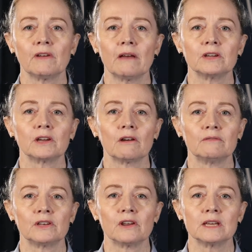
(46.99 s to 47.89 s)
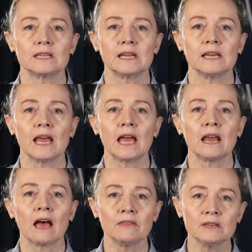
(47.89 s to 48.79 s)
of having COVID-19
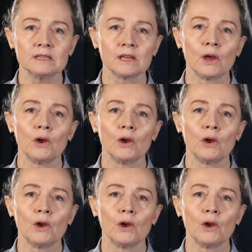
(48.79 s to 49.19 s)
and others